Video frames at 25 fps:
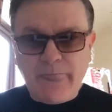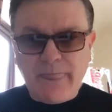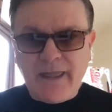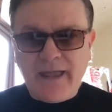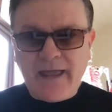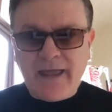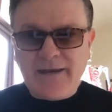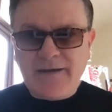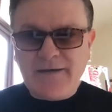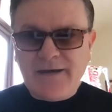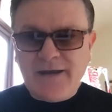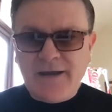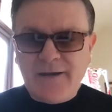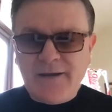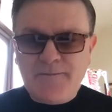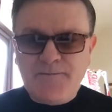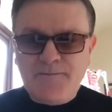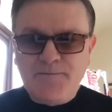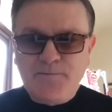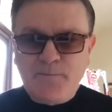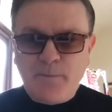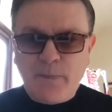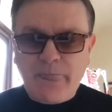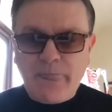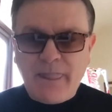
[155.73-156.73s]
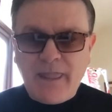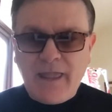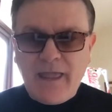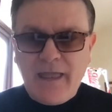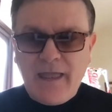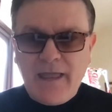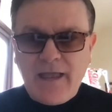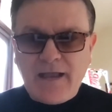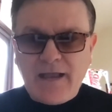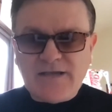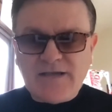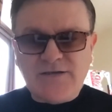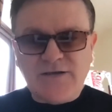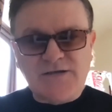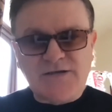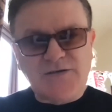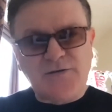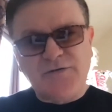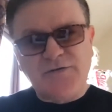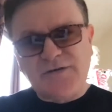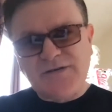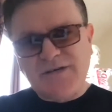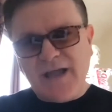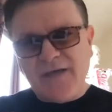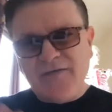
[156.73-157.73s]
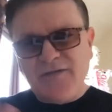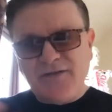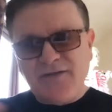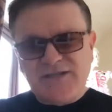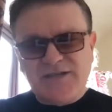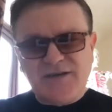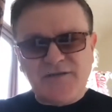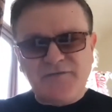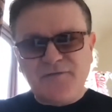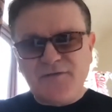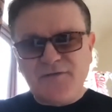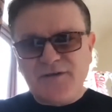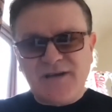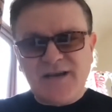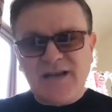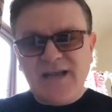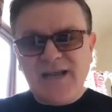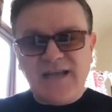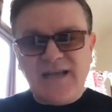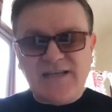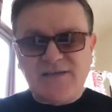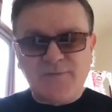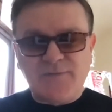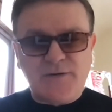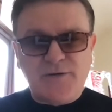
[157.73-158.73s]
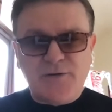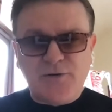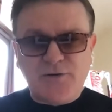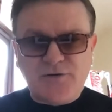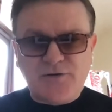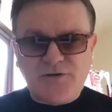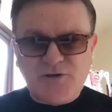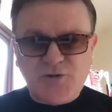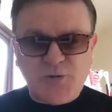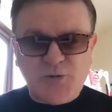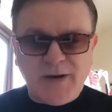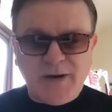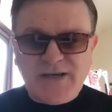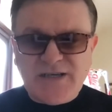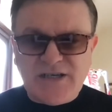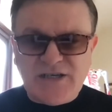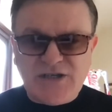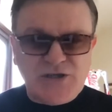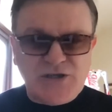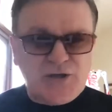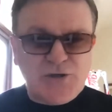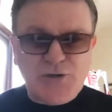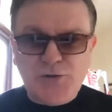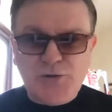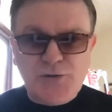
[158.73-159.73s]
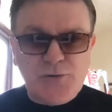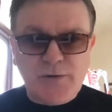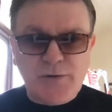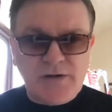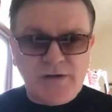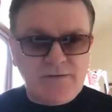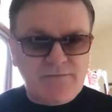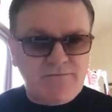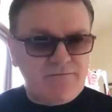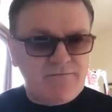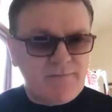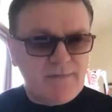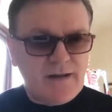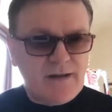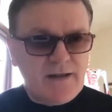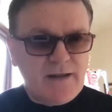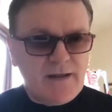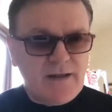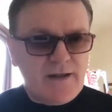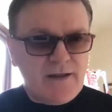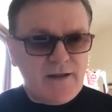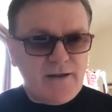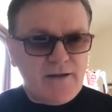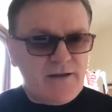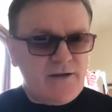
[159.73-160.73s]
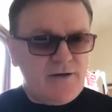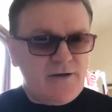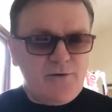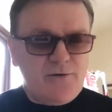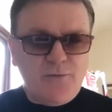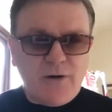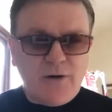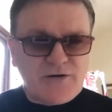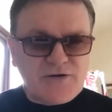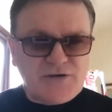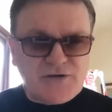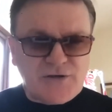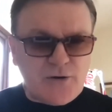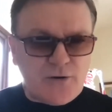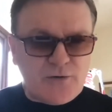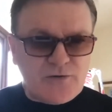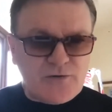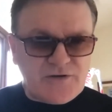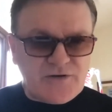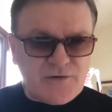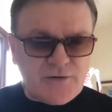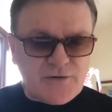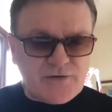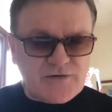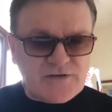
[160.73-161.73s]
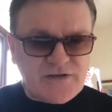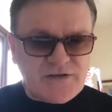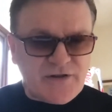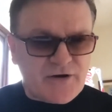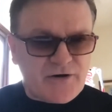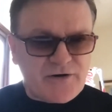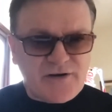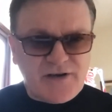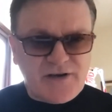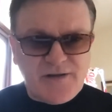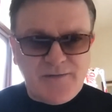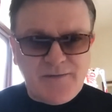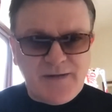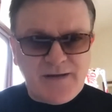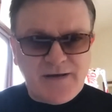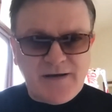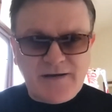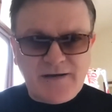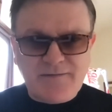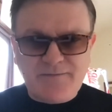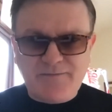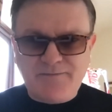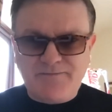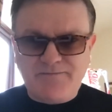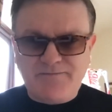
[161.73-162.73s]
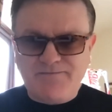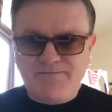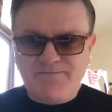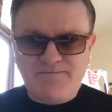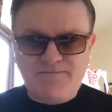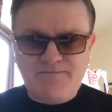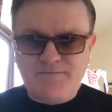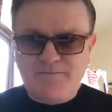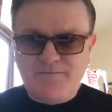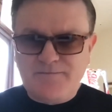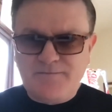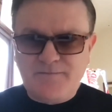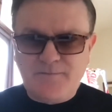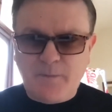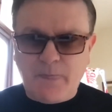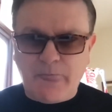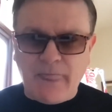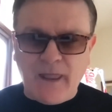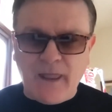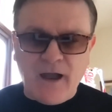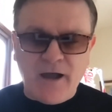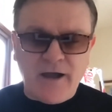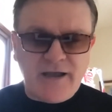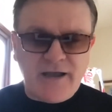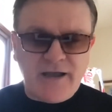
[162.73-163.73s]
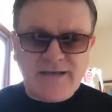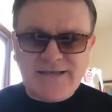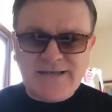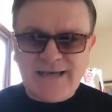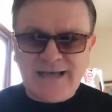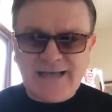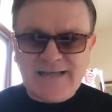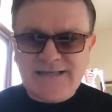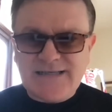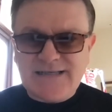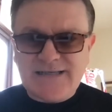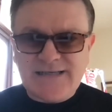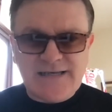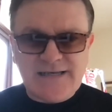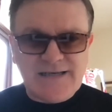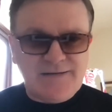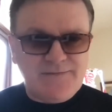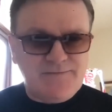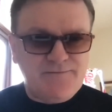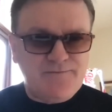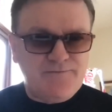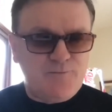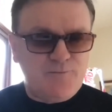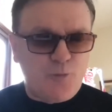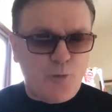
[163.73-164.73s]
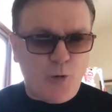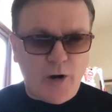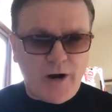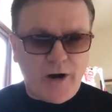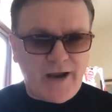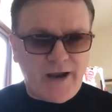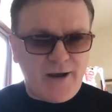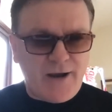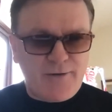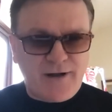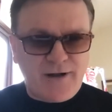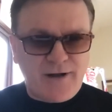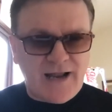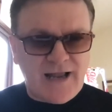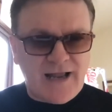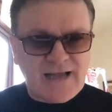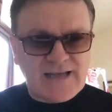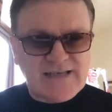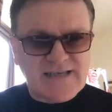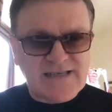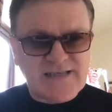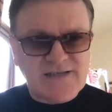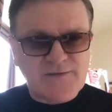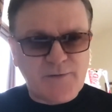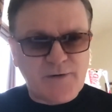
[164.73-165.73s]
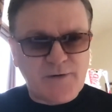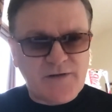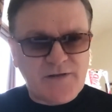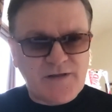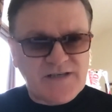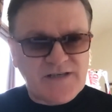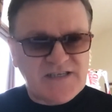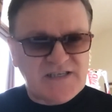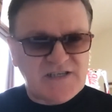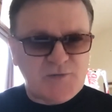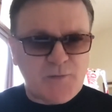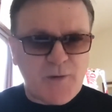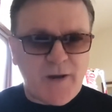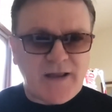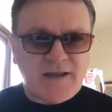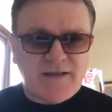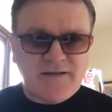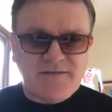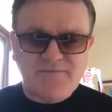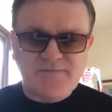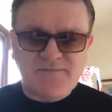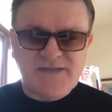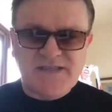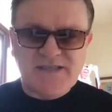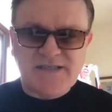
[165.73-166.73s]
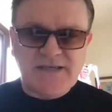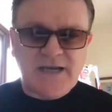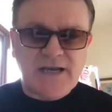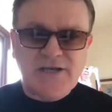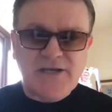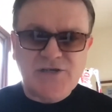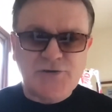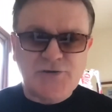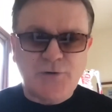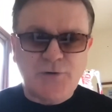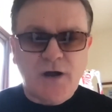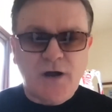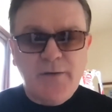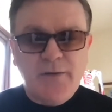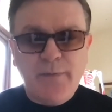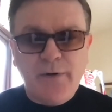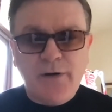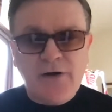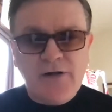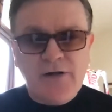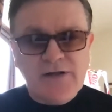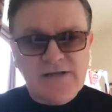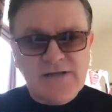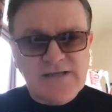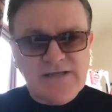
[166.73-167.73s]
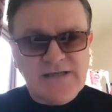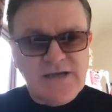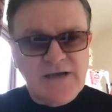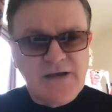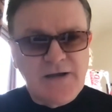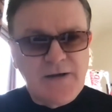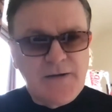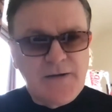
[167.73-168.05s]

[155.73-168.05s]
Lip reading: And there's different needs. When you're 22 and you want to go to those 30-minute high intensity workout classes where the sweat stings your eyeballs,